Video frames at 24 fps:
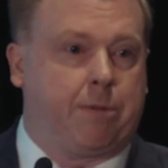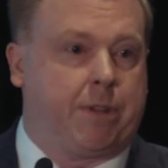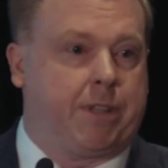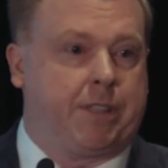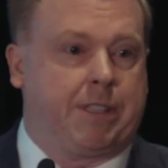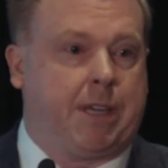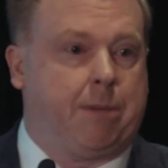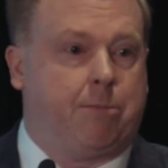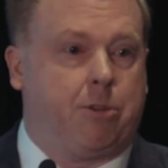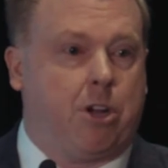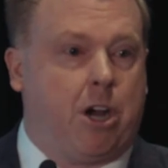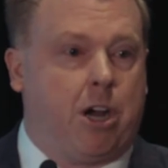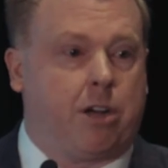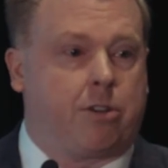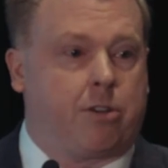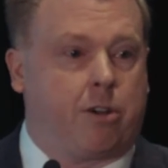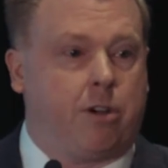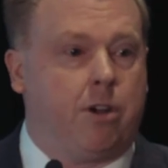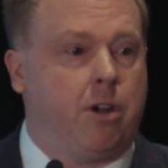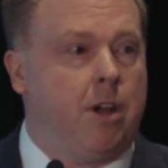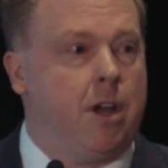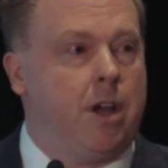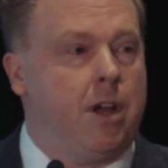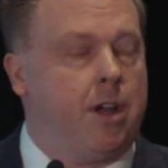the same doctor,
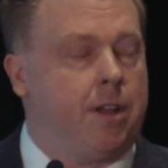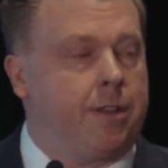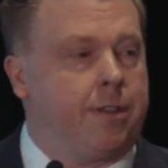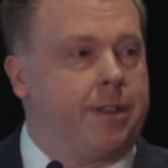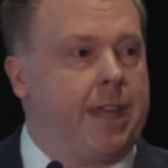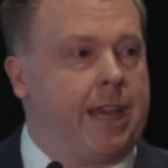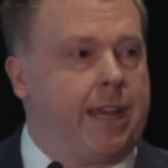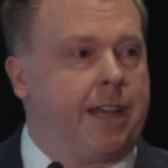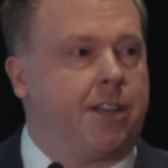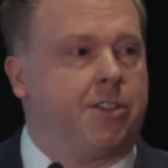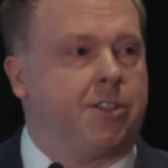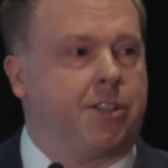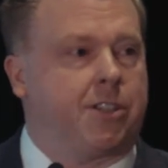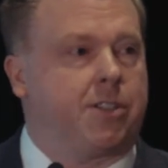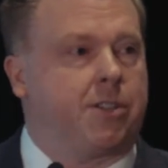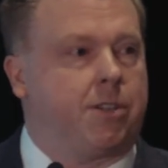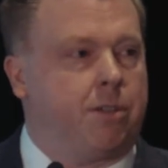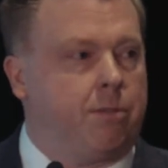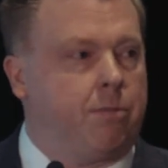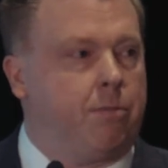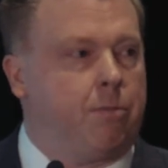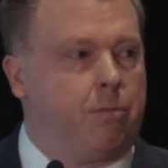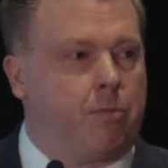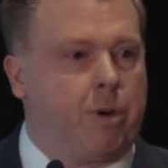they can just
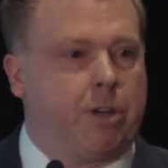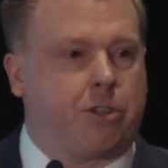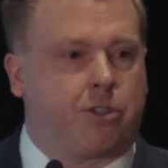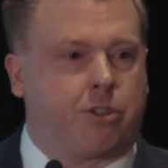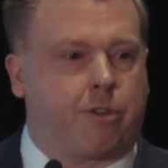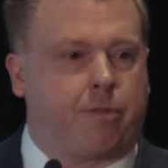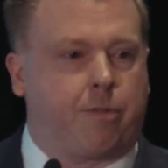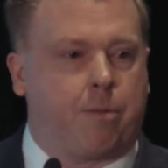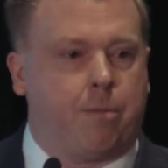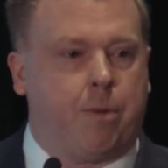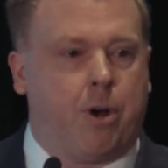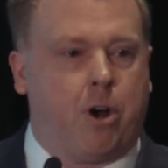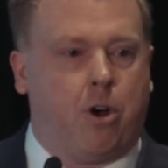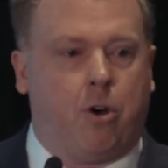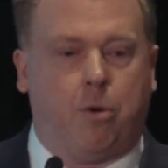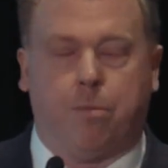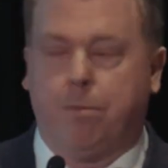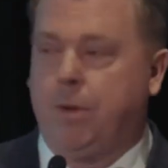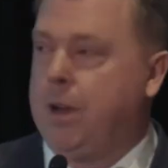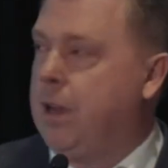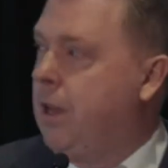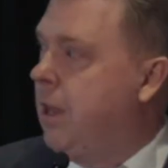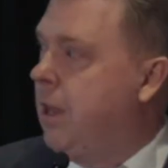register from home.